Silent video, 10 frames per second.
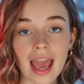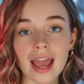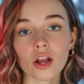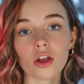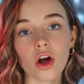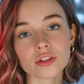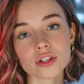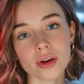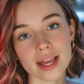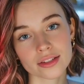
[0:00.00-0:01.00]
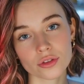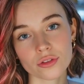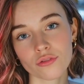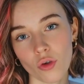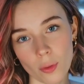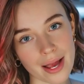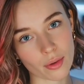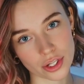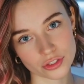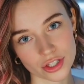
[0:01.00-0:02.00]
and I'll also answer the format
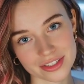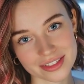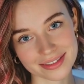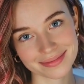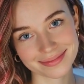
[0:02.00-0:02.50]
questions.